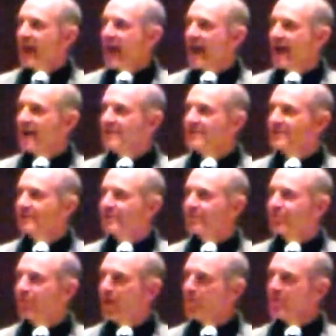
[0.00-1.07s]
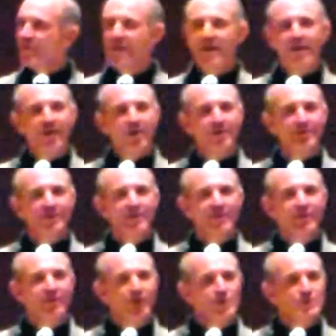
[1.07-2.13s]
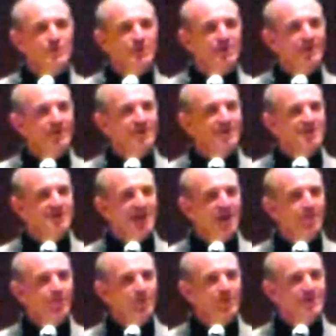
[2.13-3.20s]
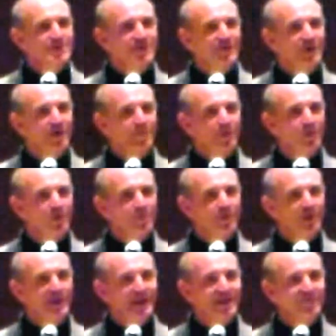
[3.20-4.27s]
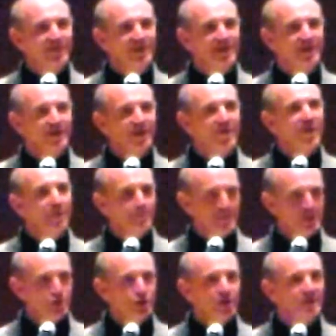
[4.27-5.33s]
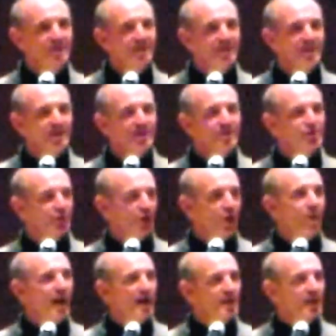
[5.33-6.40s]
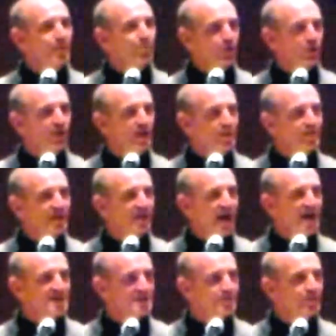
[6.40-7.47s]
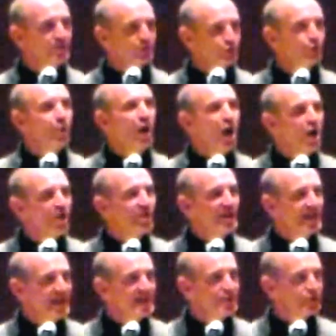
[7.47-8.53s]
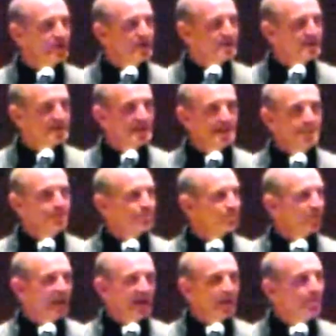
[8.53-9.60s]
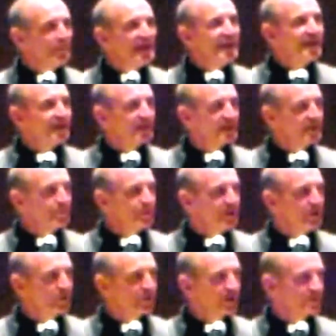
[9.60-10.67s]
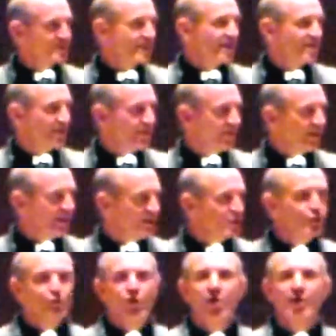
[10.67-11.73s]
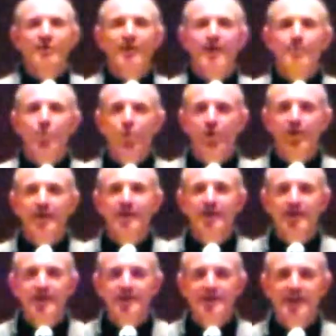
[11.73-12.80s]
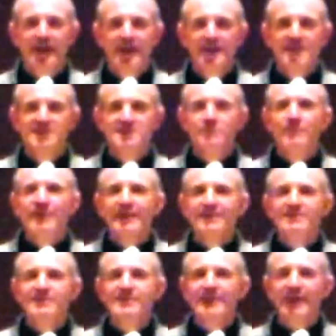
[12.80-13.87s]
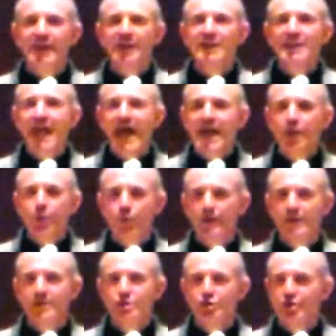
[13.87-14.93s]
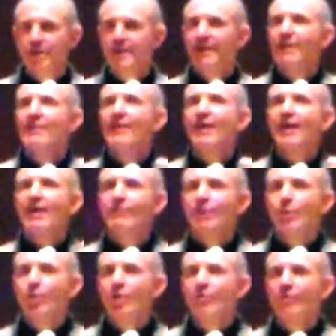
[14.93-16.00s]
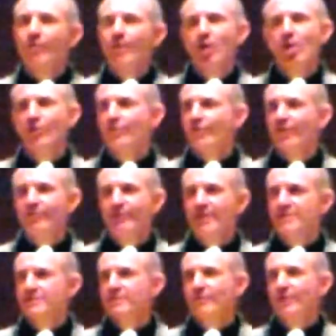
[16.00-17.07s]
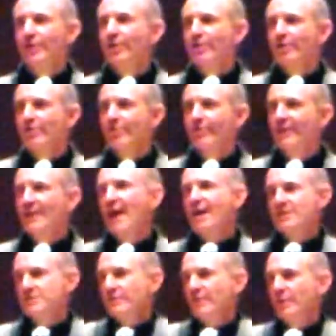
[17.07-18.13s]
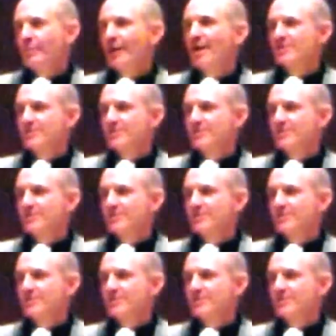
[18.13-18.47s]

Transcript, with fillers: And from there, those disciples in the upper room were given the mission to go out and proclaim the gospel to all the nations. And immediately Peter goes out, I think he's drunk that morning, and he speaks in a language that everyone from all over the face of the earth and Acts of the